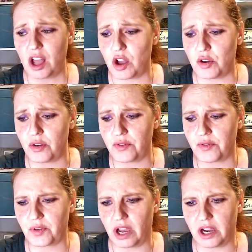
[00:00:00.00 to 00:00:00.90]

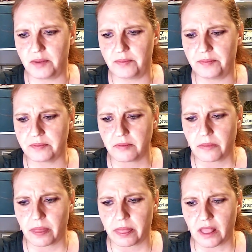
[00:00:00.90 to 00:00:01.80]
of um,
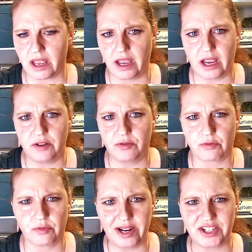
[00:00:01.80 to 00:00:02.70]
a
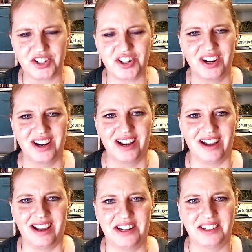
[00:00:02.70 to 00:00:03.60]
rich
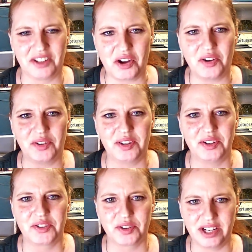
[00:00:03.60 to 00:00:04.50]
and long
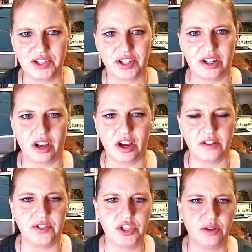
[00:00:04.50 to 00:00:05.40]
tradition
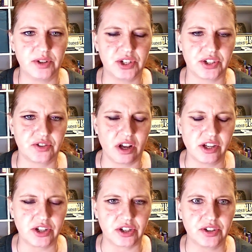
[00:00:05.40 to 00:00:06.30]
of Jewish
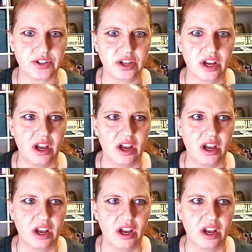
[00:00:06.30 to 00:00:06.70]
astrologers.